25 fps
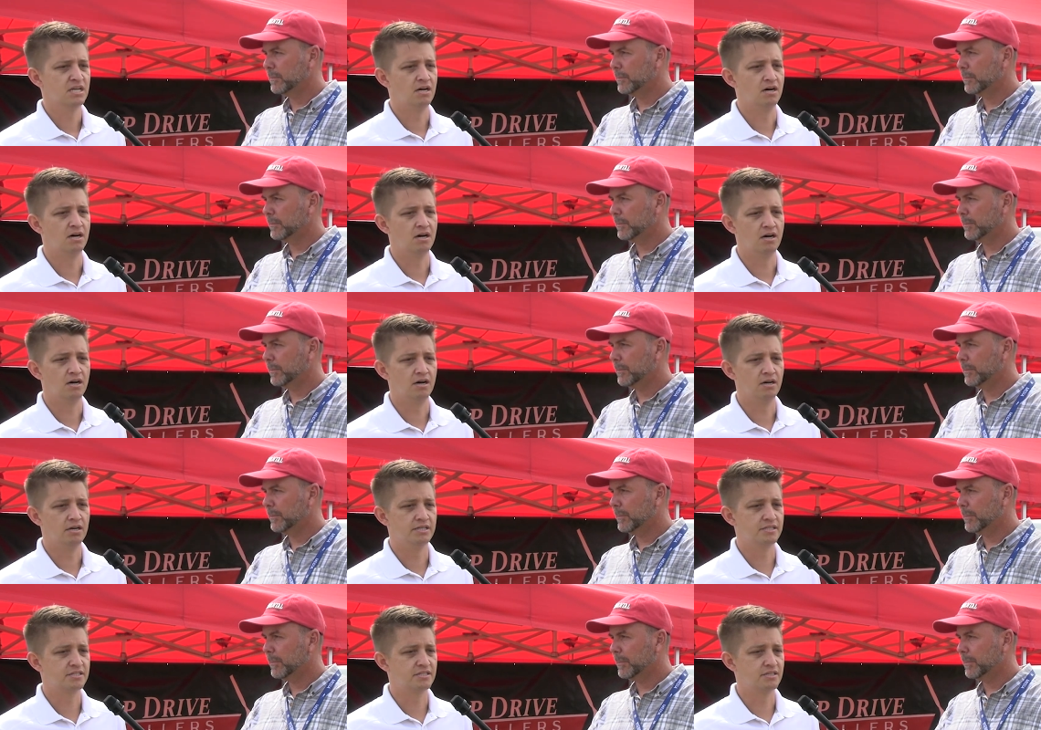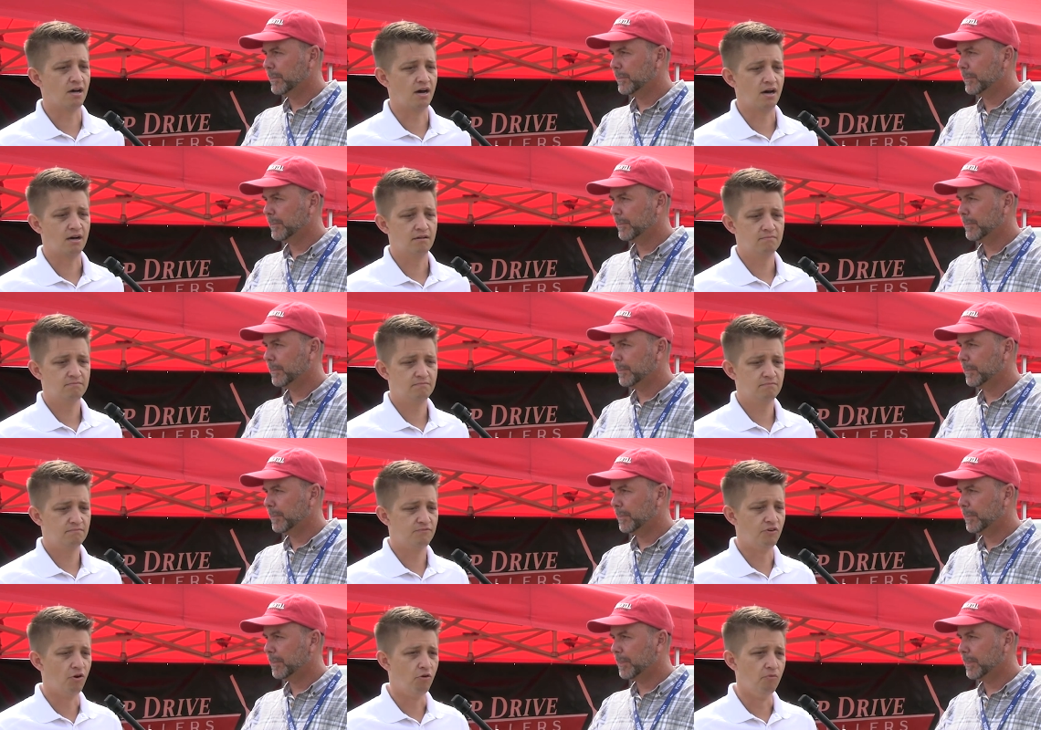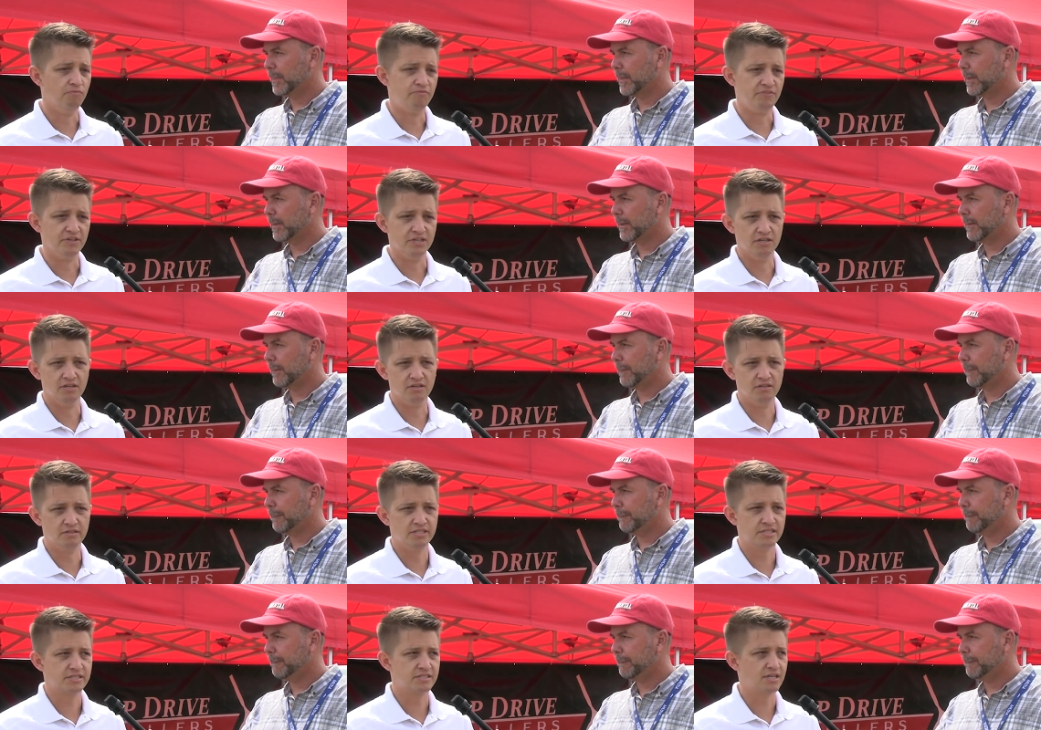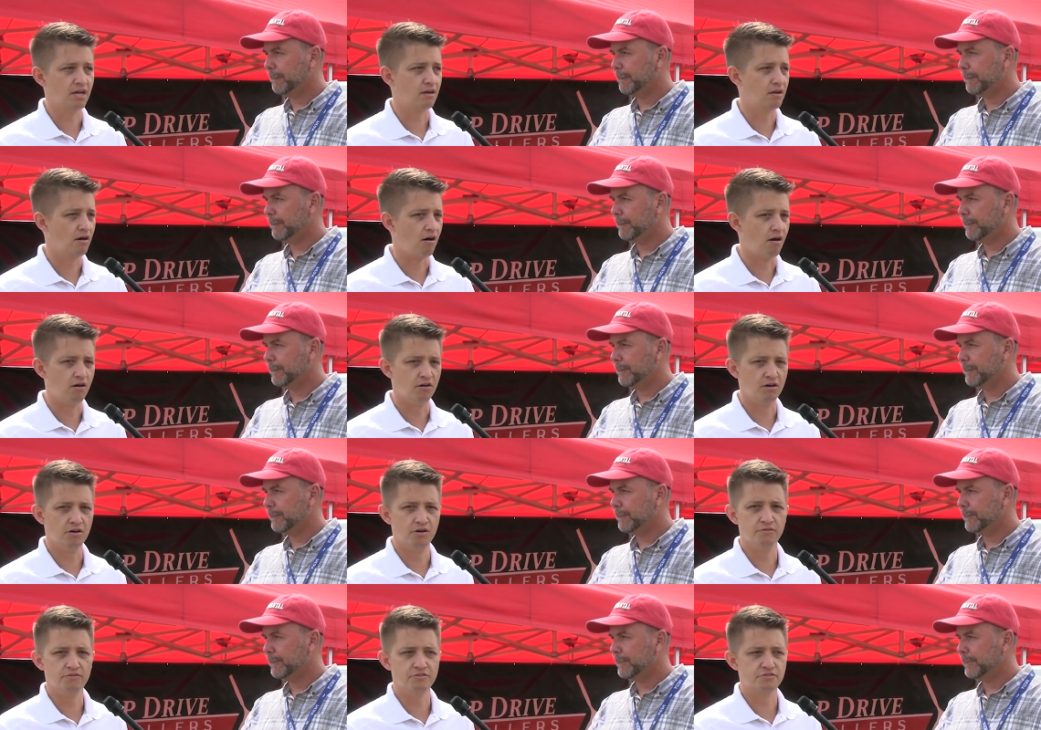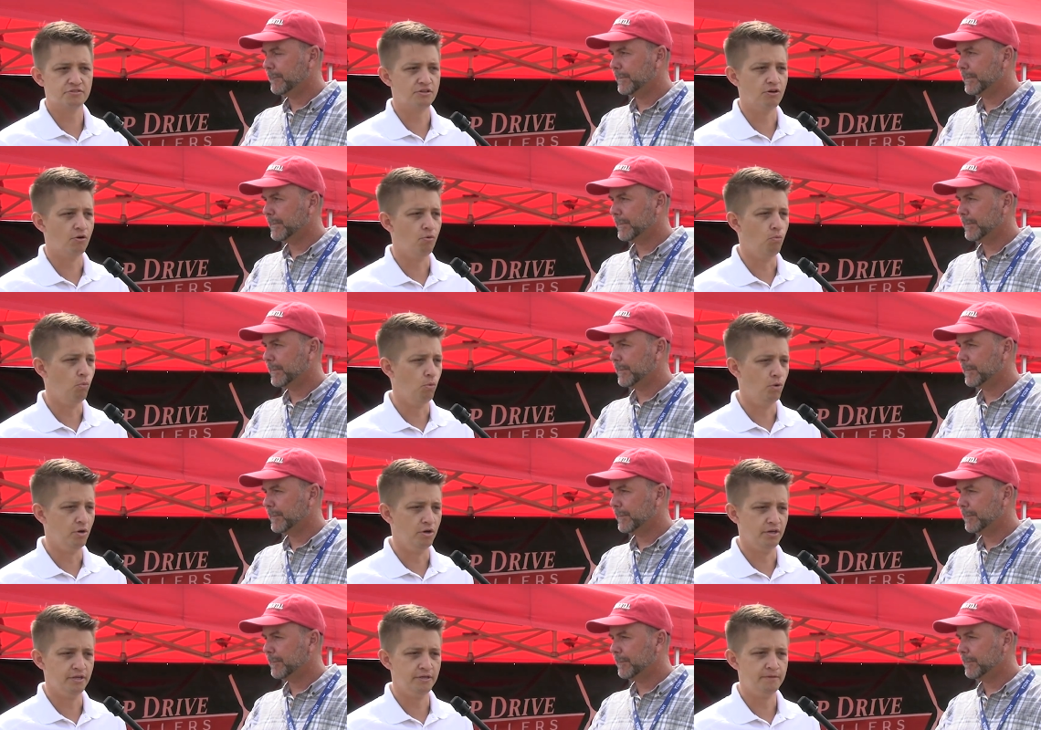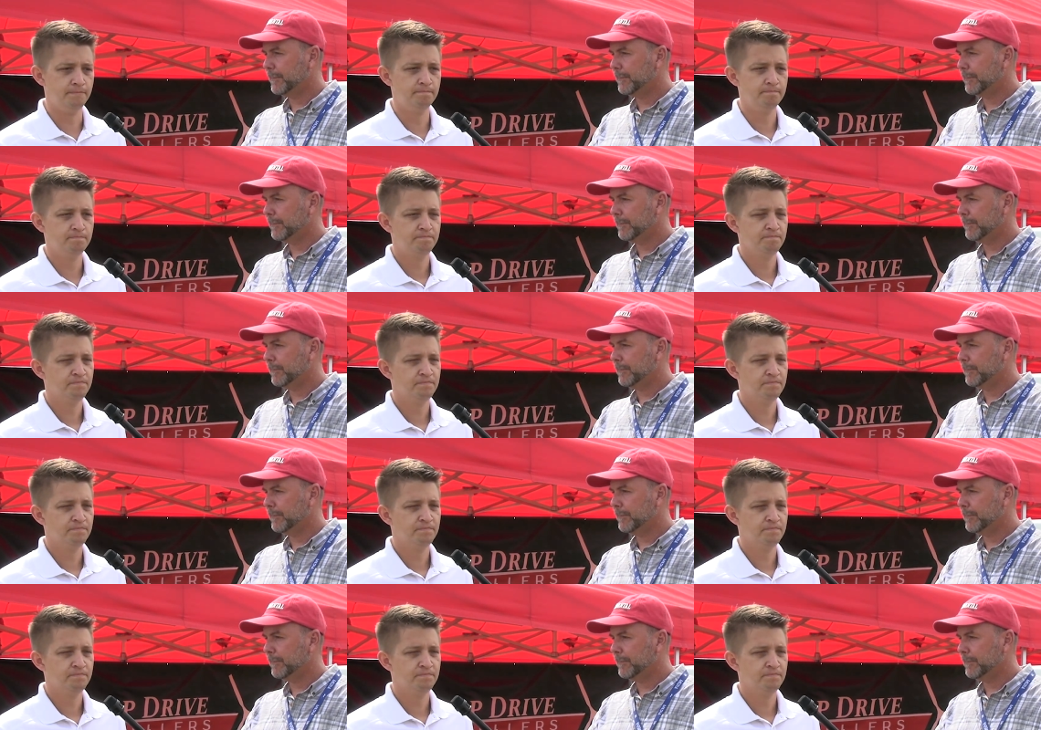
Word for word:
Speaker 1: It's not foam filled, it's not hollow, there's no wood.